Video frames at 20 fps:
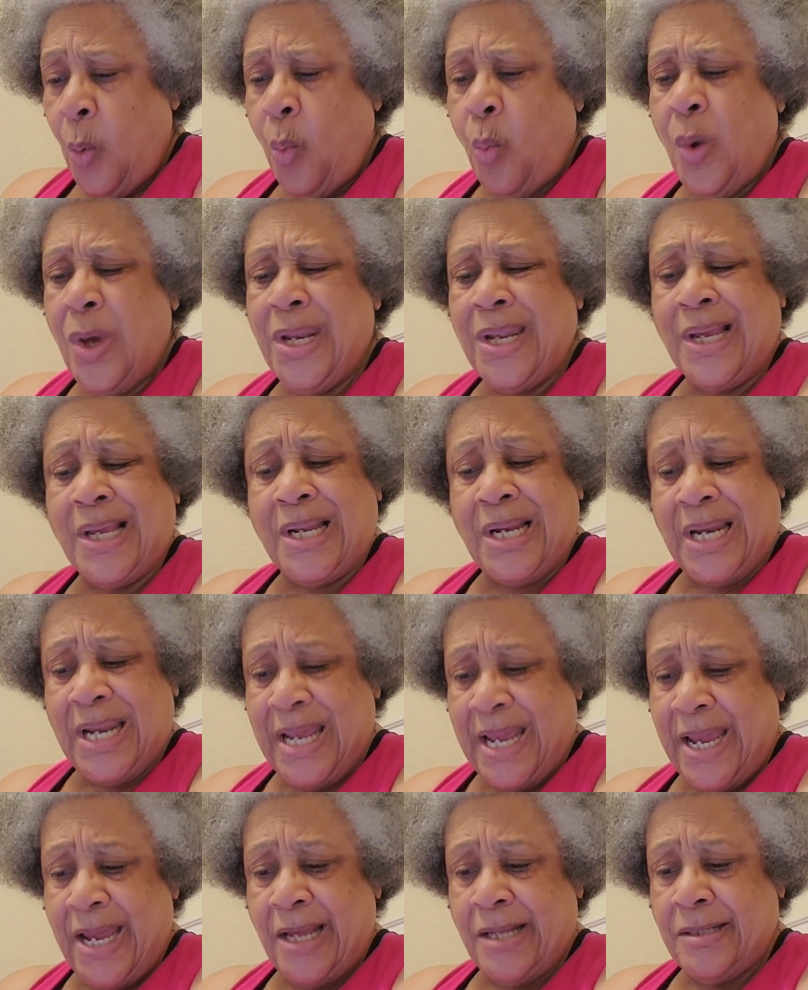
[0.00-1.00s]
What a
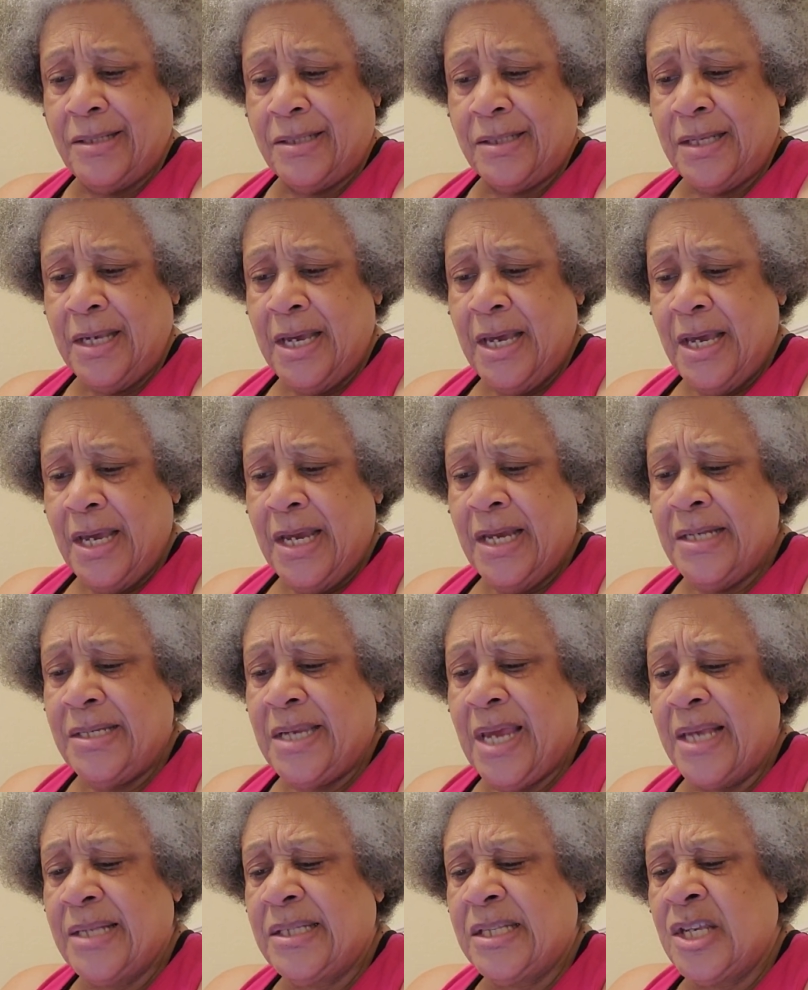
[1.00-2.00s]
glance he
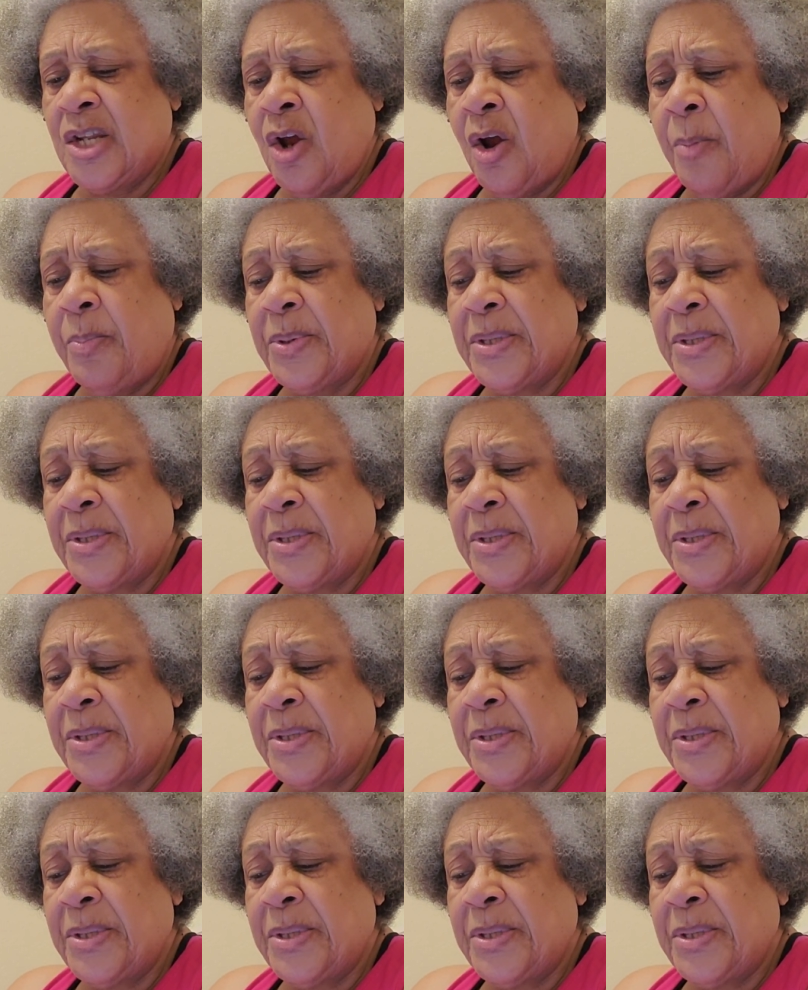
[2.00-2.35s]
takes in our